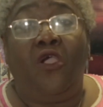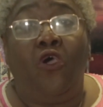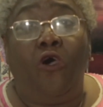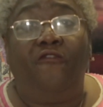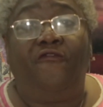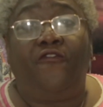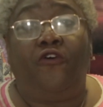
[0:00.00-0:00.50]

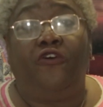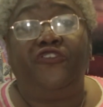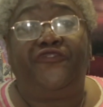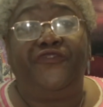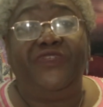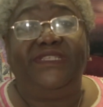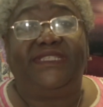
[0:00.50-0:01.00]
Gulf
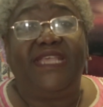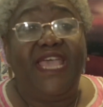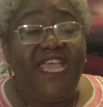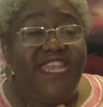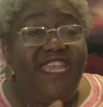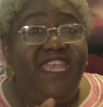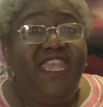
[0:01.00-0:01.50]
countries
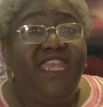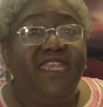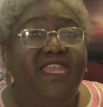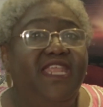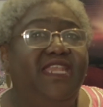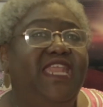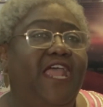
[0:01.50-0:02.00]

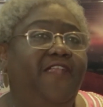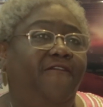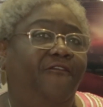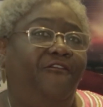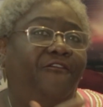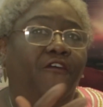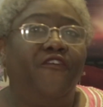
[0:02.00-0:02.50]

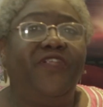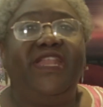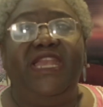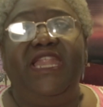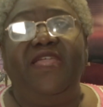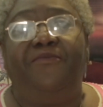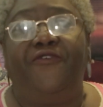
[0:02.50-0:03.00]
needed
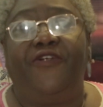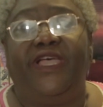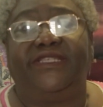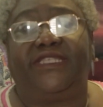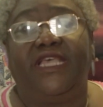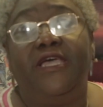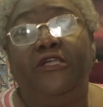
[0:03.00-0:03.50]
foreign
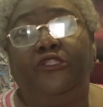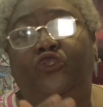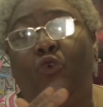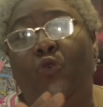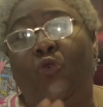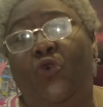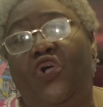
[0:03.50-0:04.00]
laborers
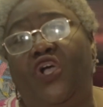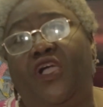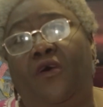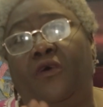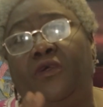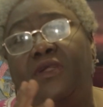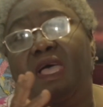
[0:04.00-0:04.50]
to
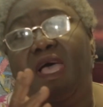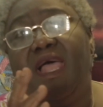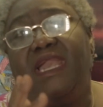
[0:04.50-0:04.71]
work on